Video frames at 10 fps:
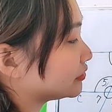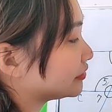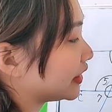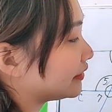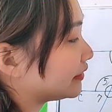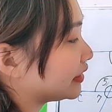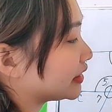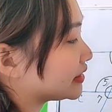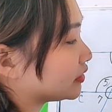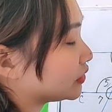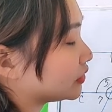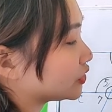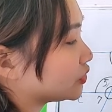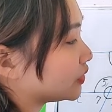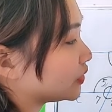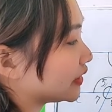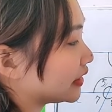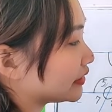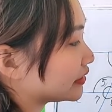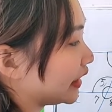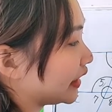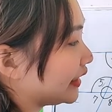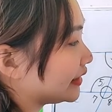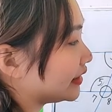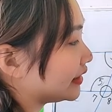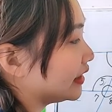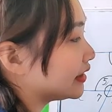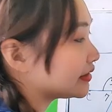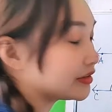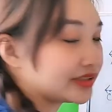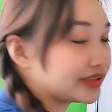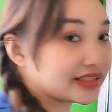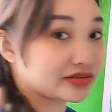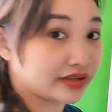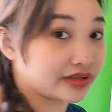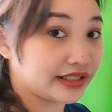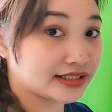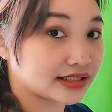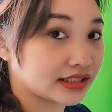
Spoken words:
Okay, how about example, angle 3